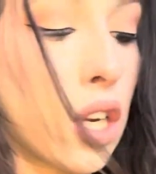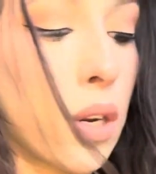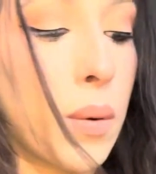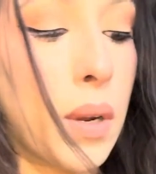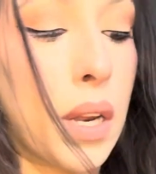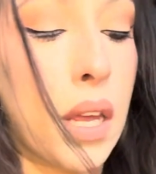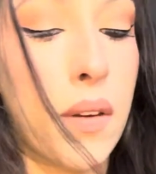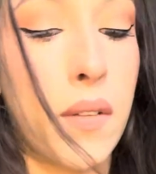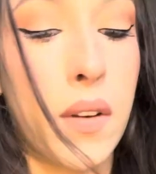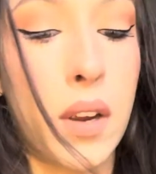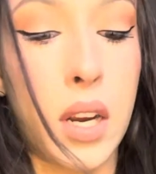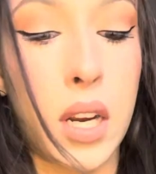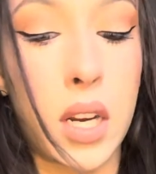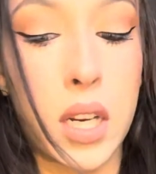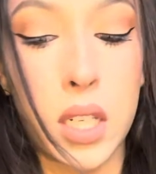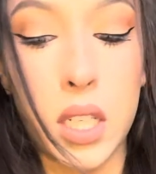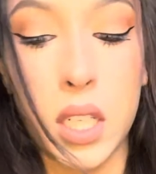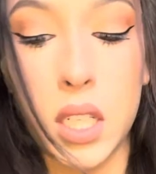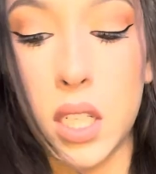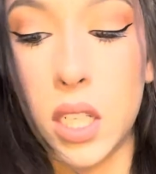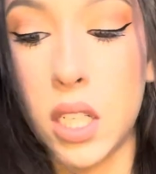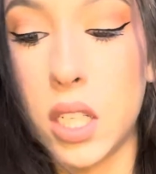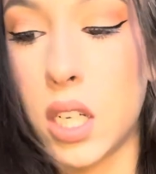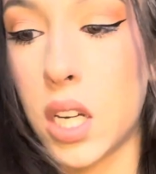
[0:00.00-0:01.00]
or whatever.
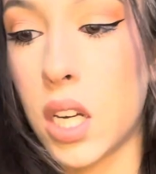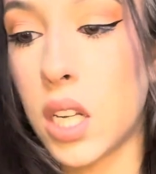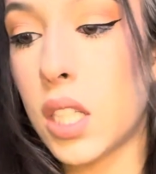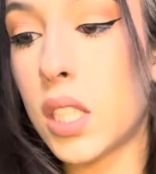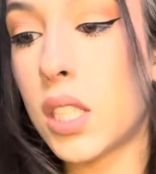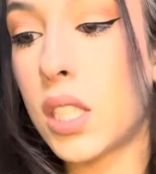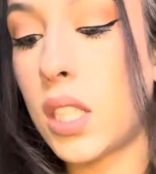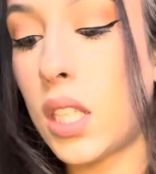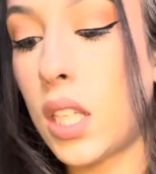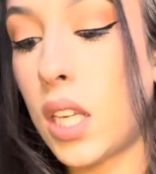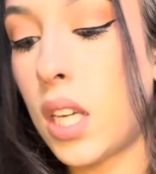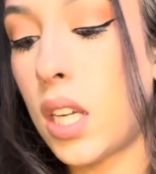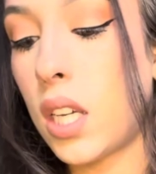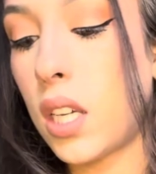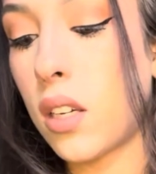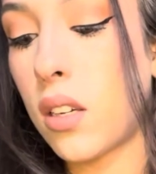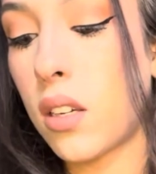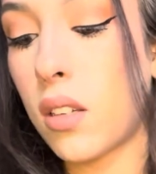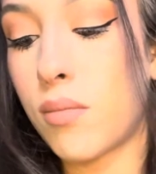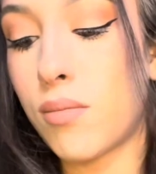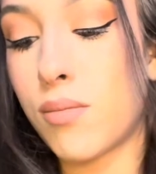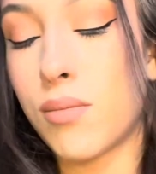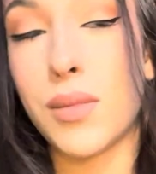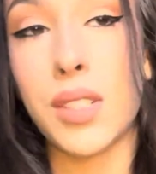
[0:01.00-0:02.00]
Honestly,
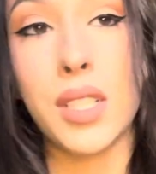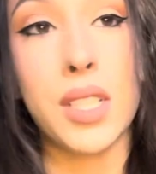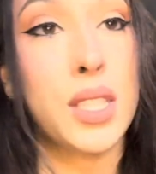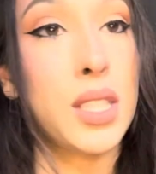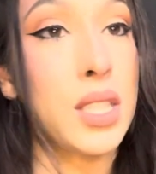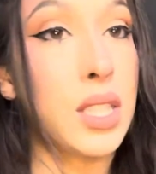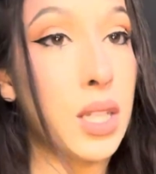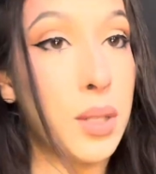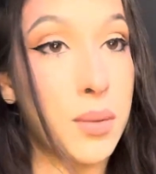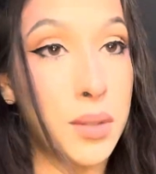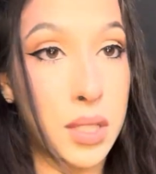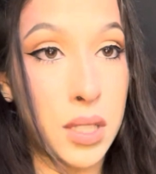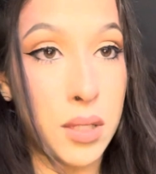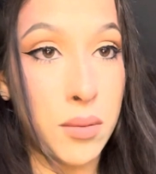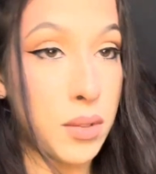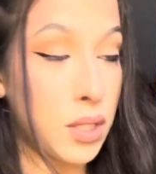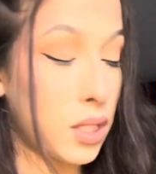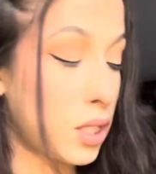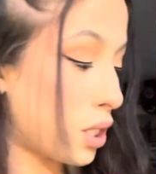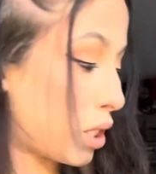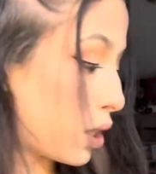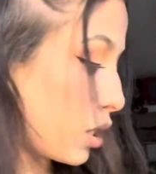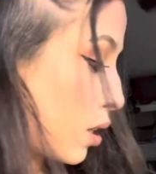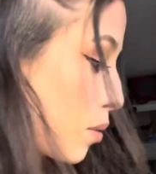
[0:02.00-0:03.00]
there wasn't
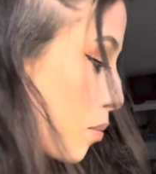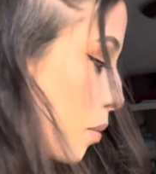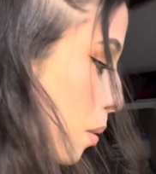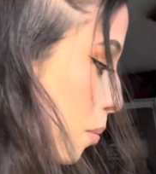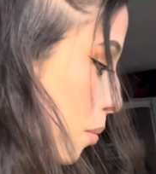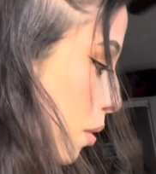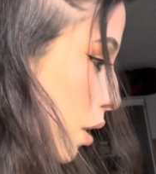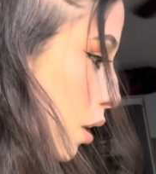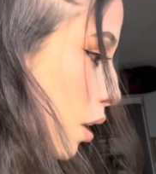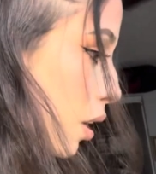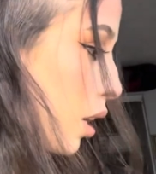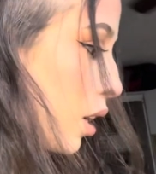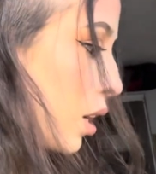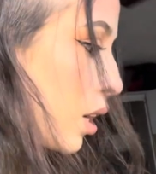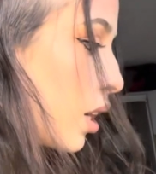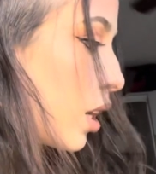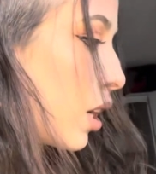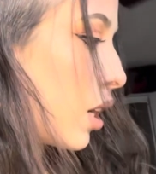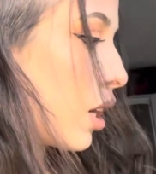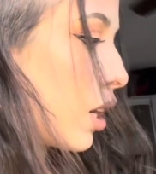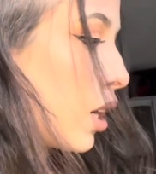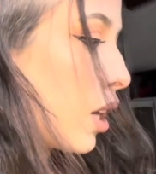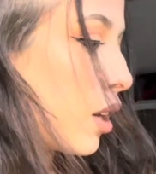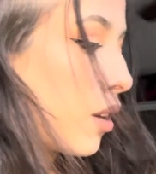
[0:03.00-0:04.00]
much to remember
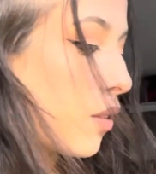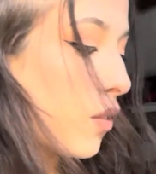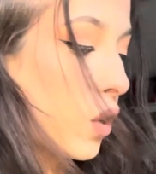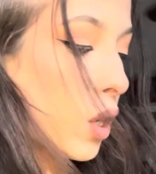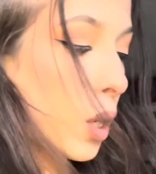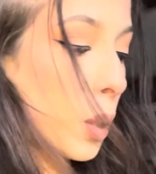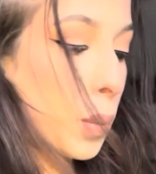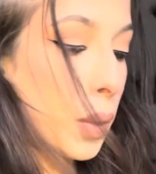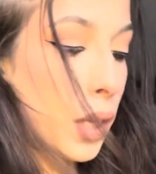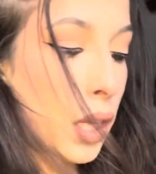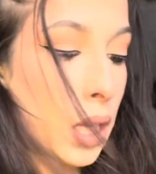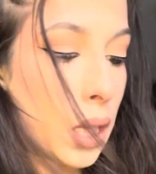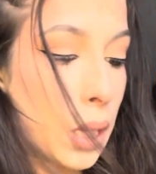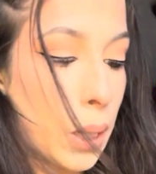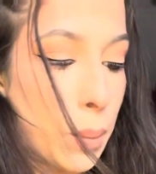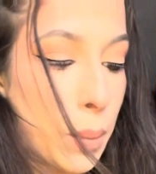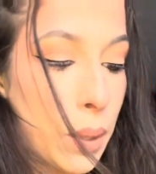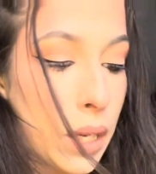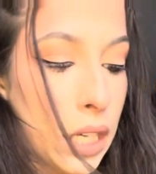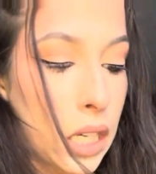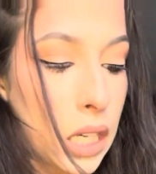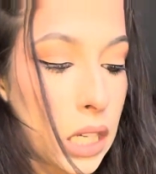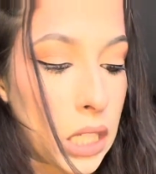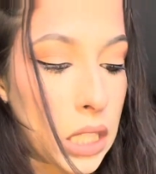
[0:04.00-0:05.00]
for me
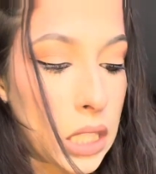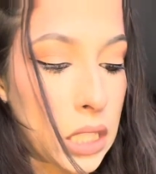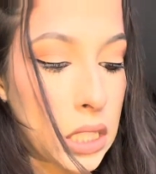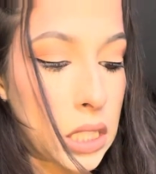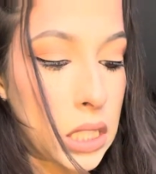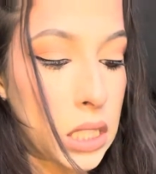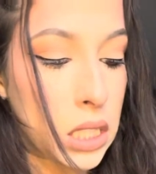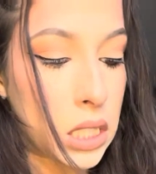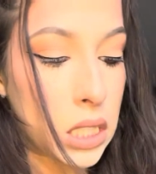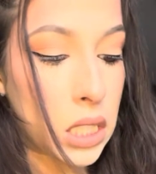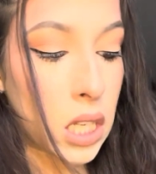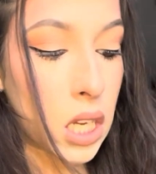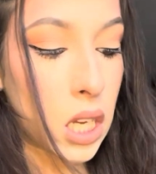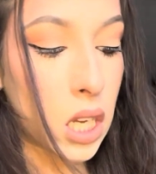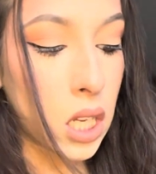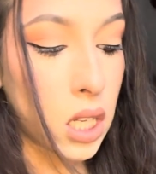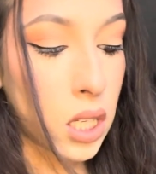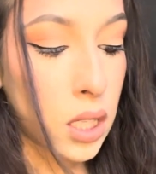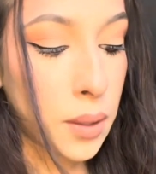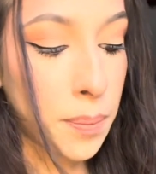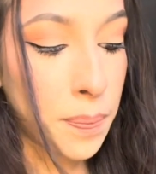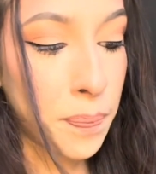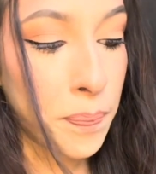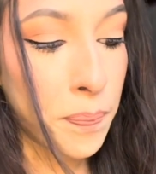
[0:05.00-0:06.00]
because I
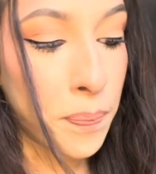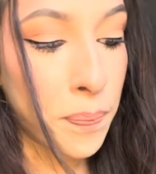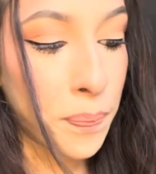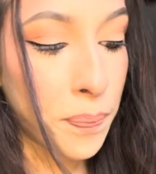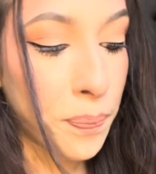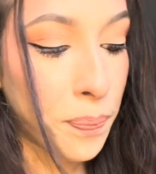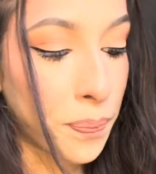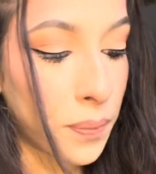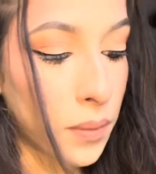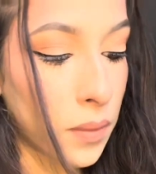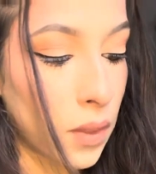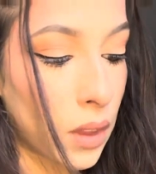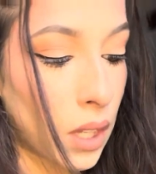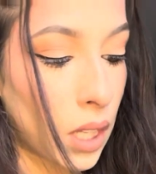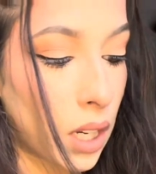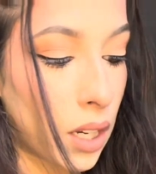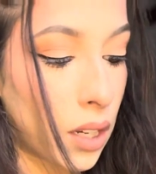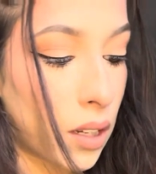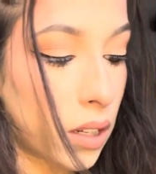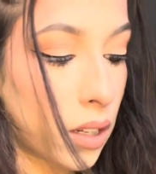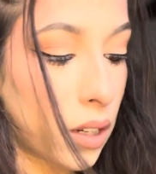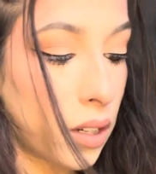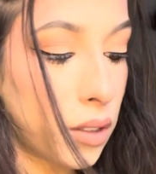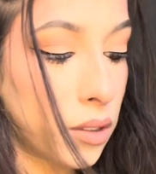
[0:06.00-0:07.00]
don't
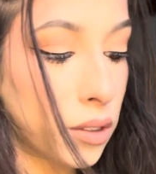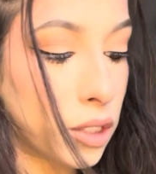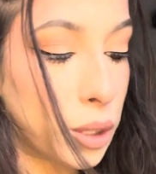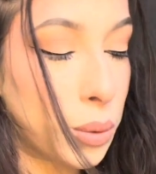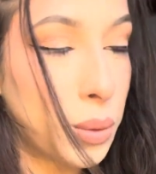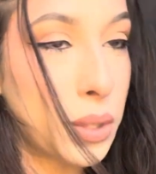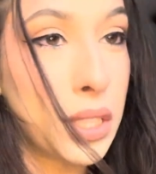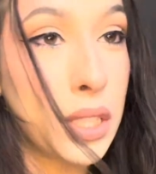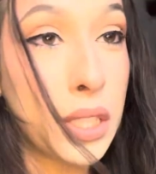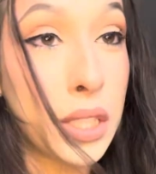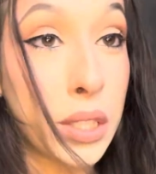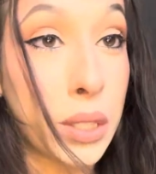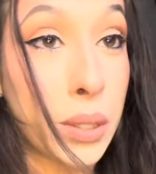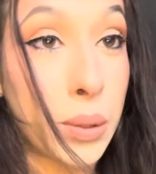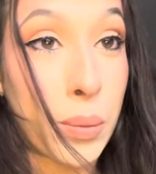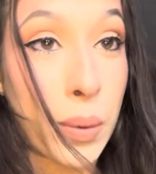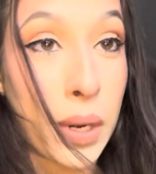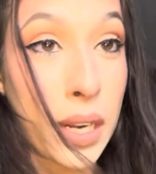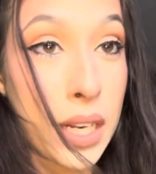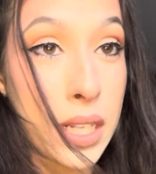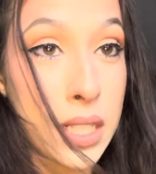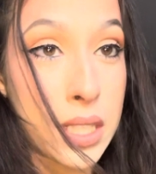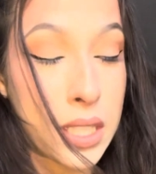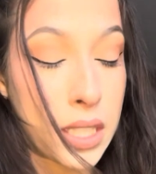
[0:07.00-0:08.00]
know, she wasn't the
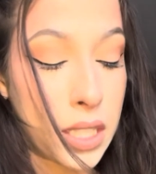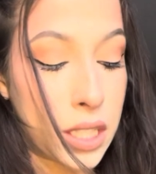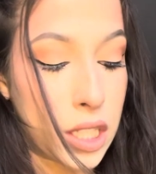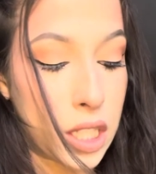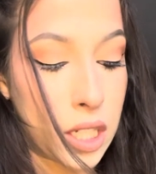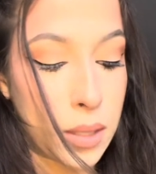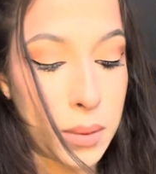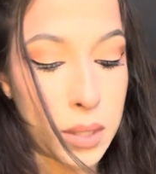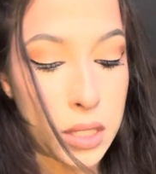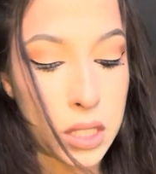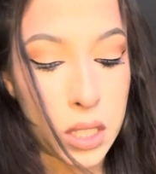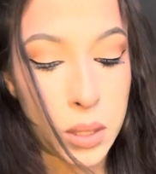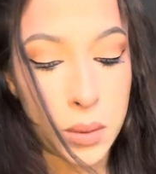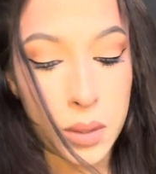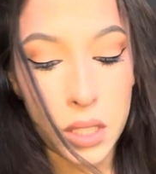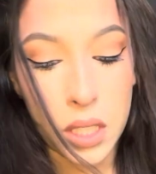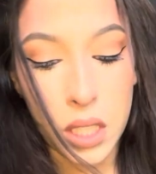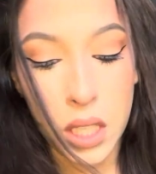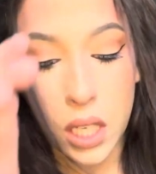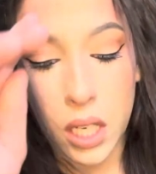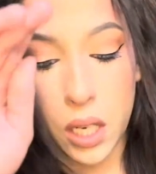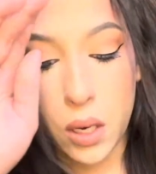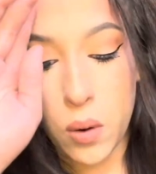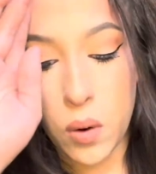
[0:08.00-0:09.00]
greatest teacher, but she
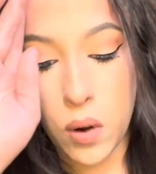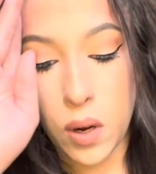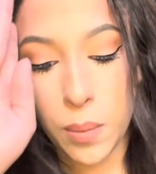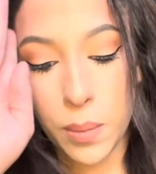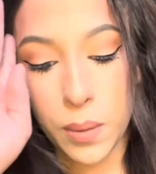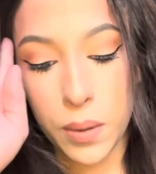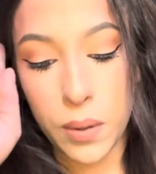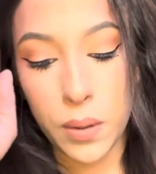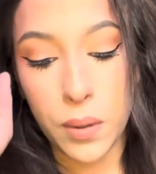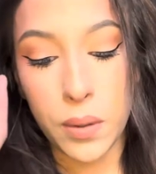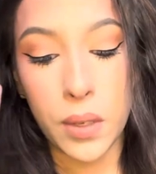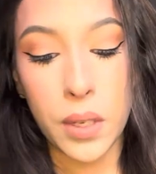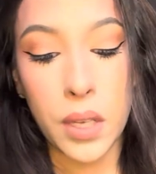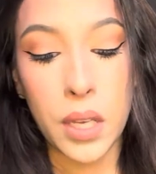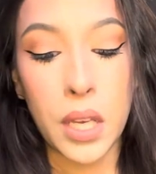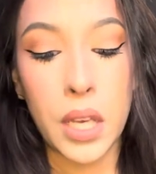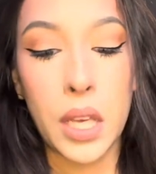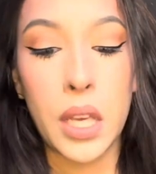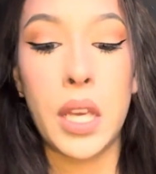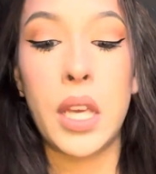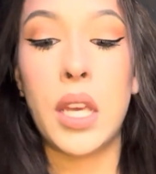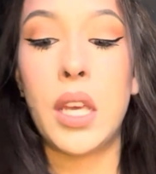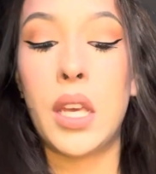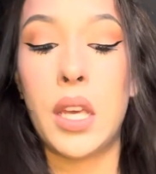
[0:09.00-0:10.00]
wasn't like horrible
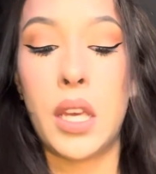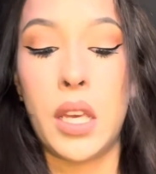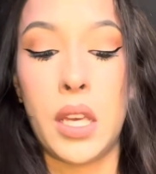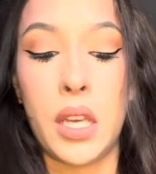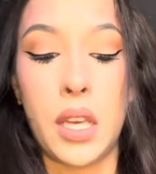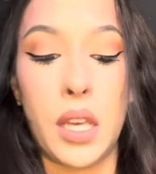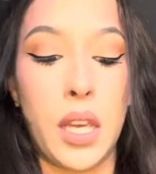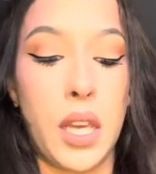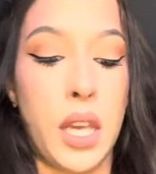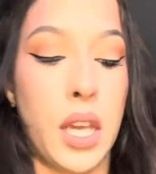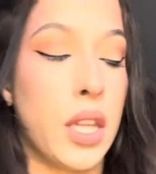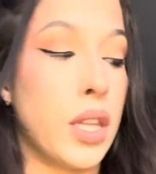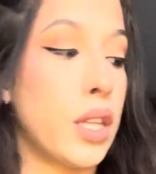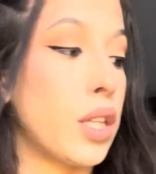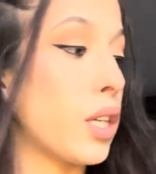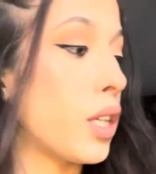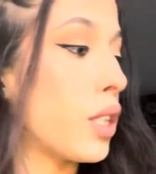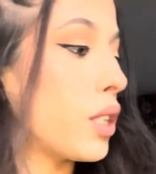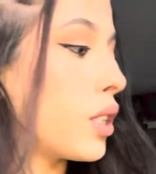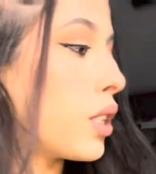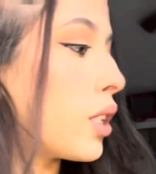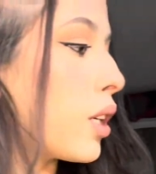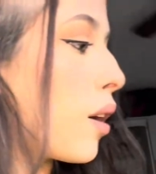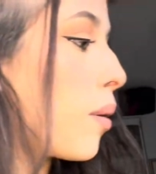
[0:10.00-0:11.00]
either,
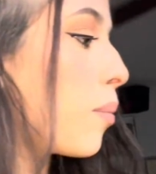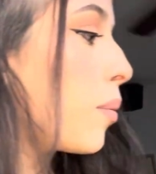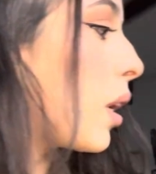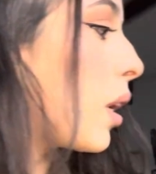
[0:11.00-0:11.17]
so I'm